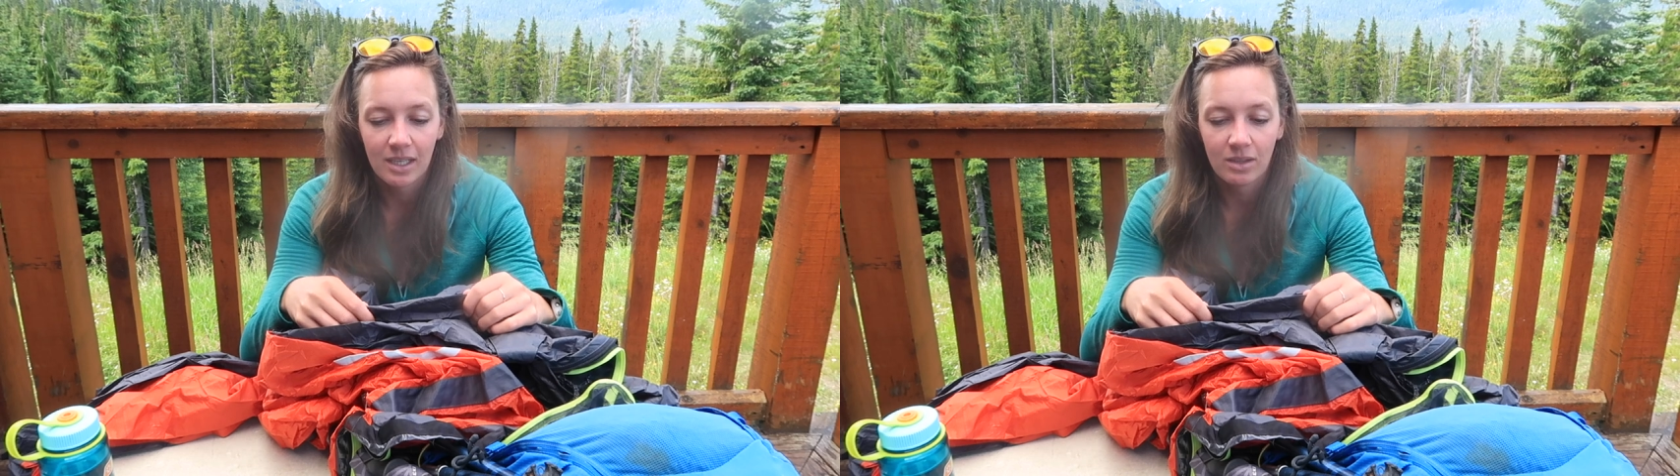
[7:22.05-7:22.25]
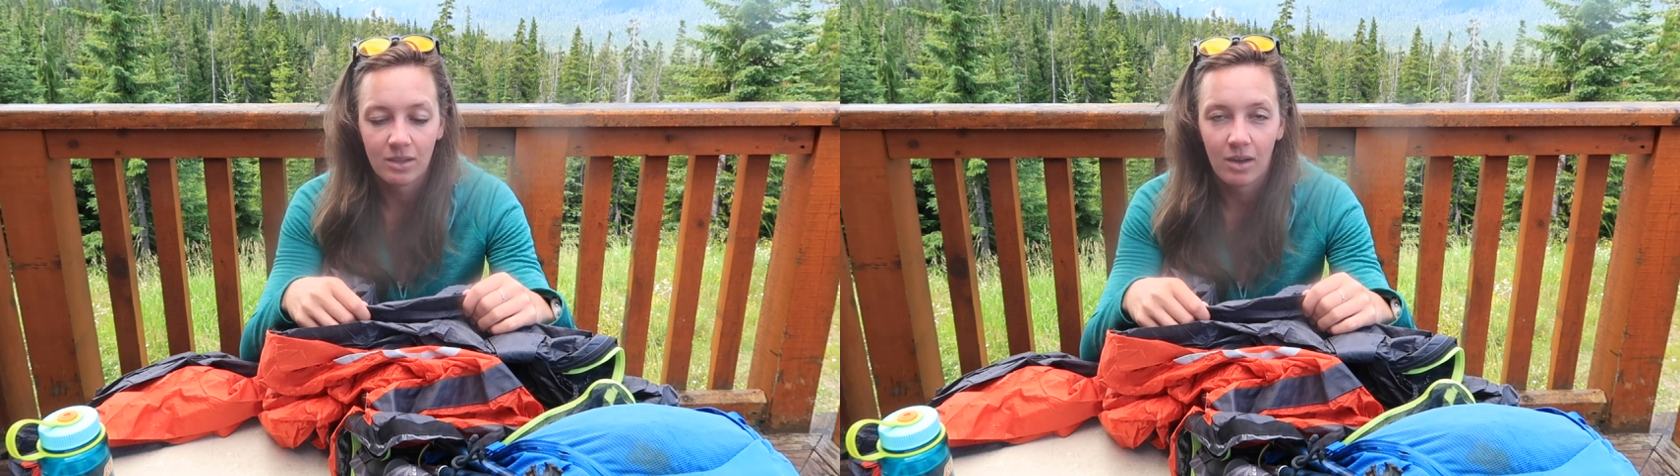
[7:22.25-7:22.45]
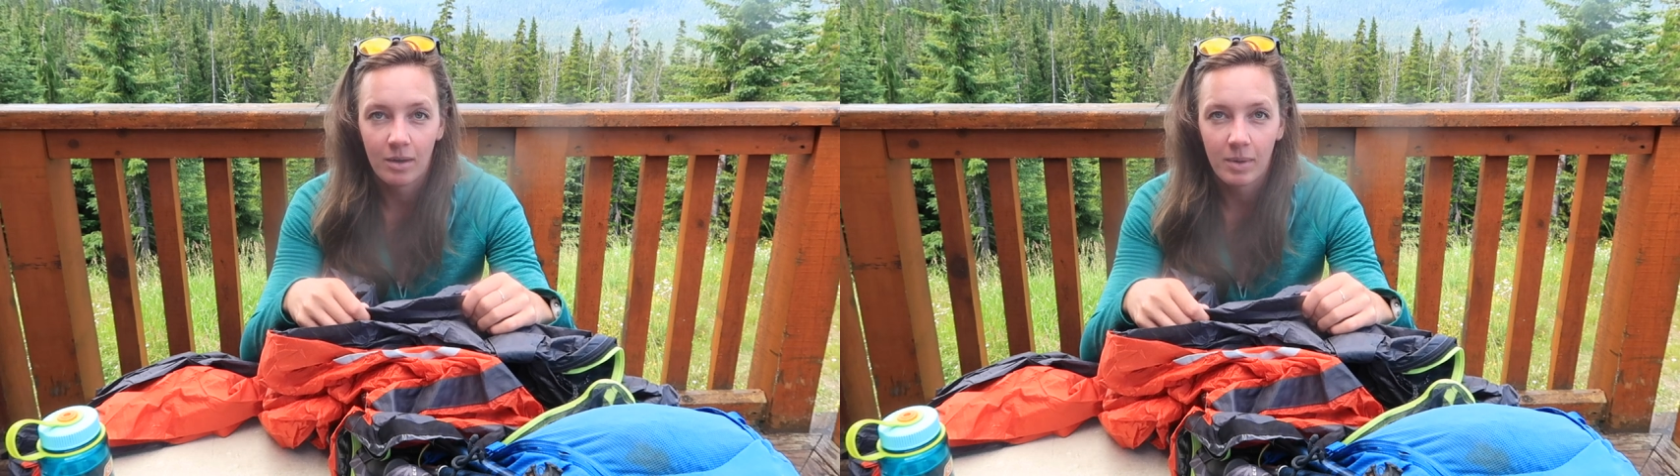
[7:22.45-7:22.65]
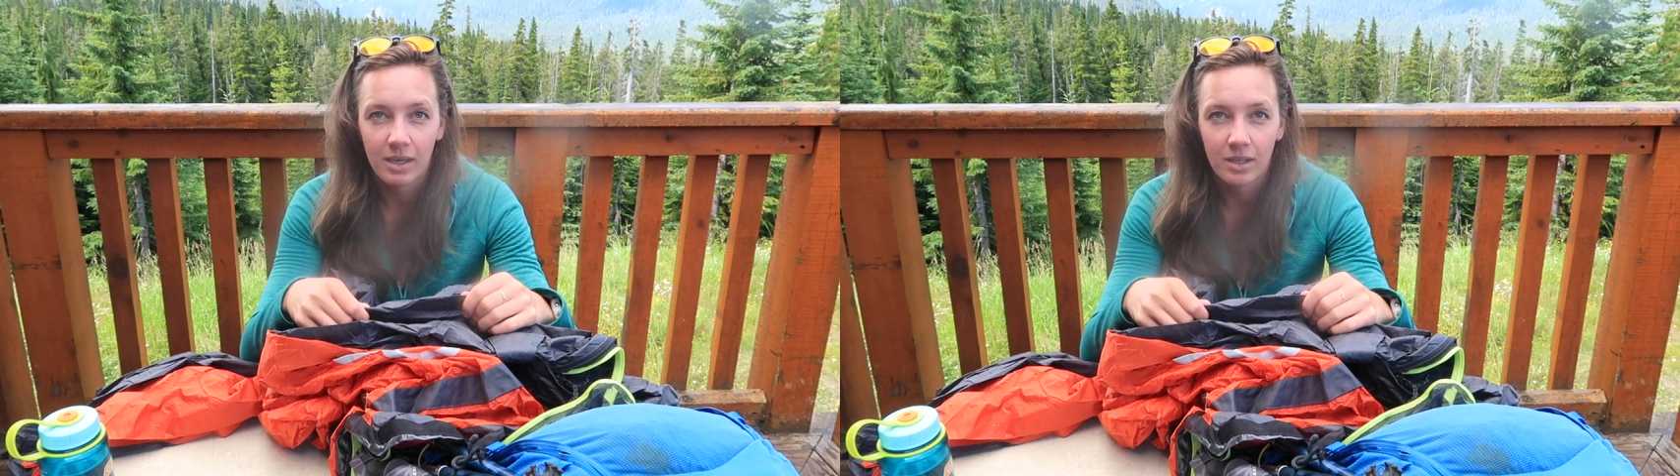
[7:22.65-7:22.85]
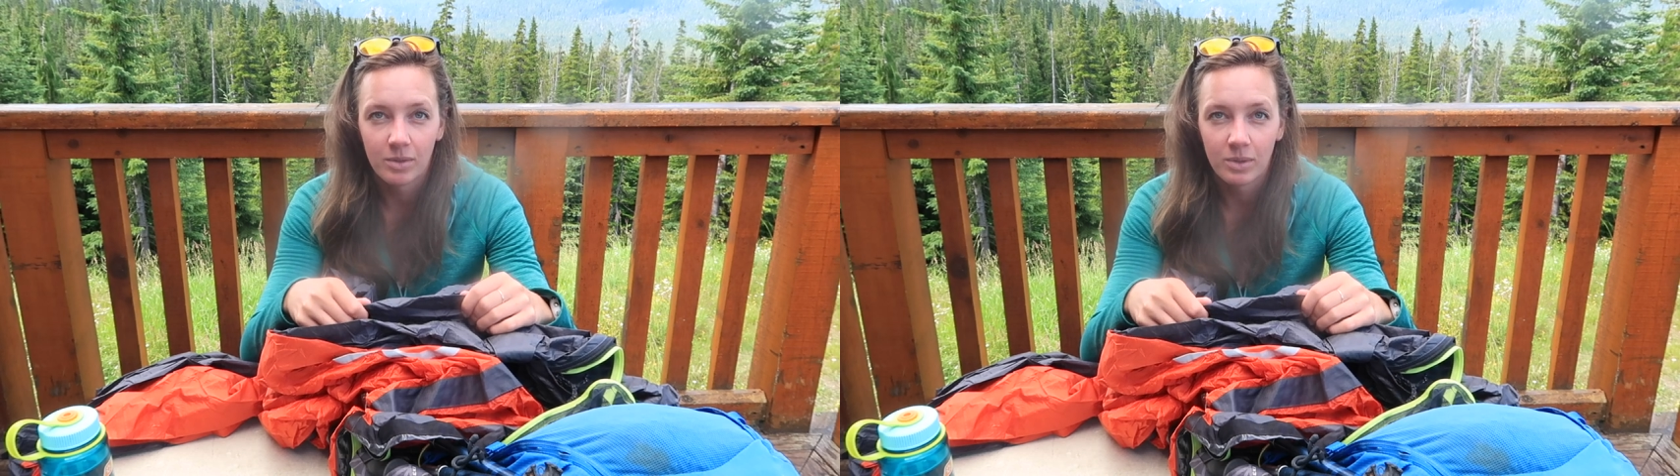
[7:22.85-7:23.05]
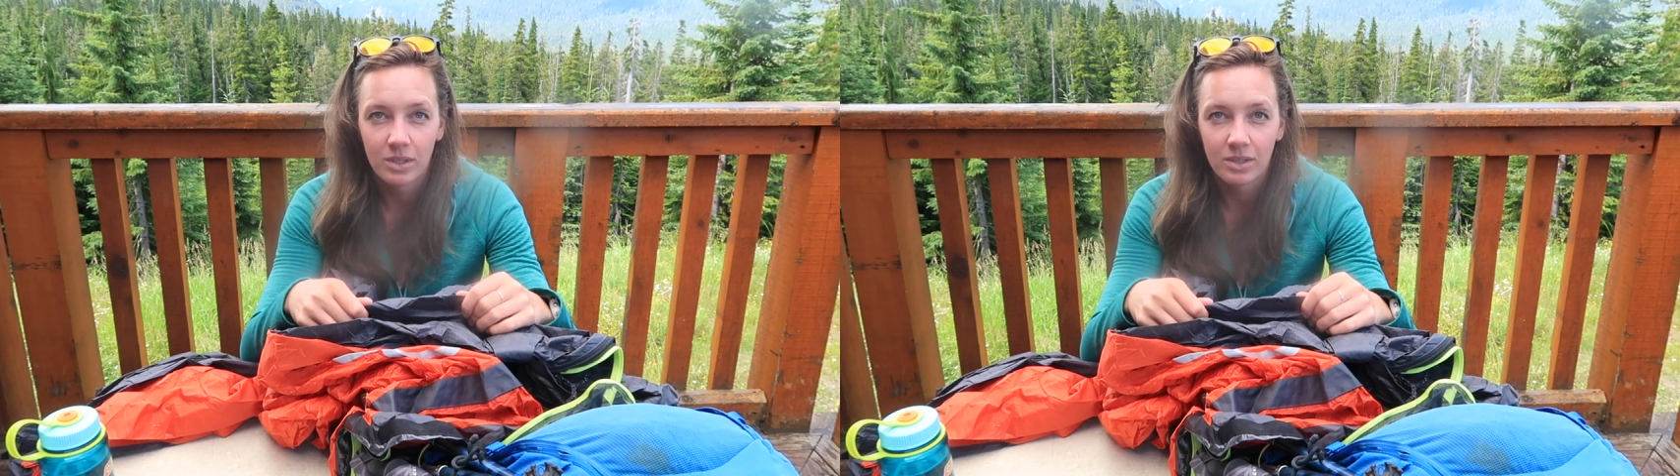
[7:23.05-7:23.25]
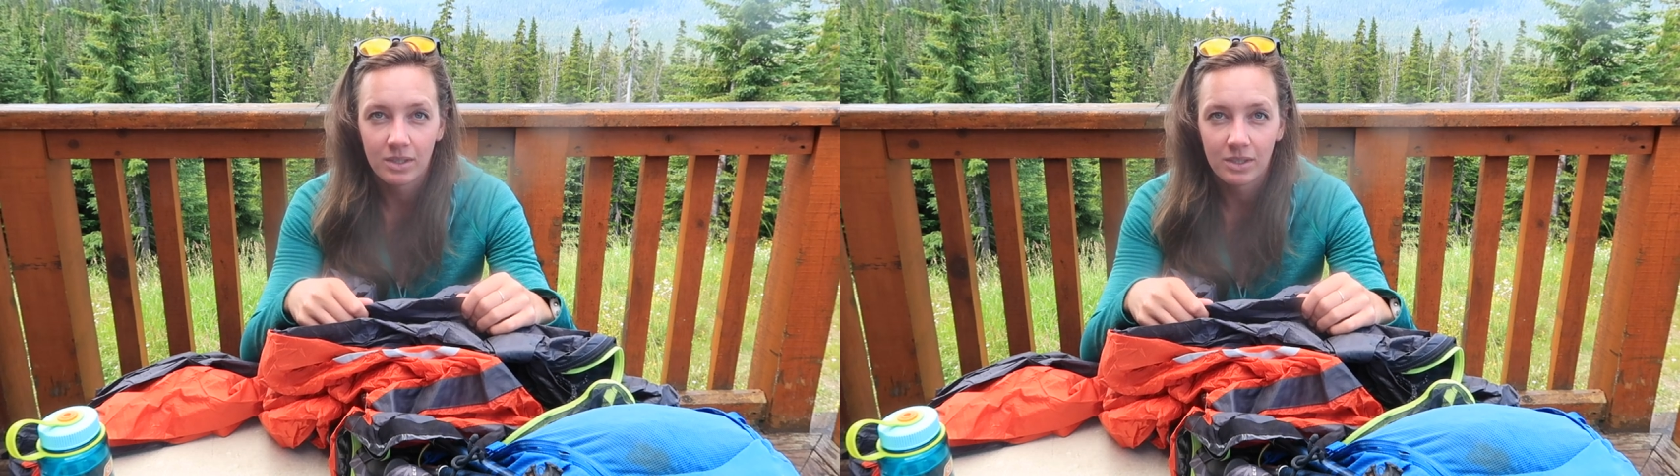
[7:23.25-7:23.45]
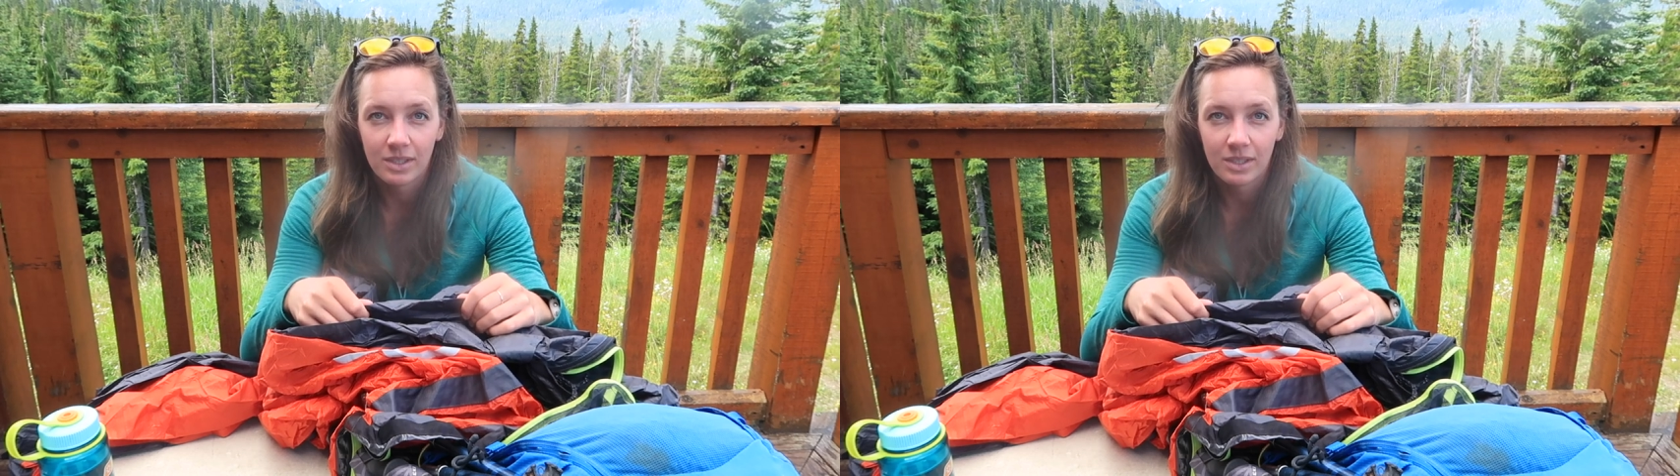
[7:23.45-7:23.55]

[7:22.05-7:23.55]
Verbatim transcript: a lot better when you can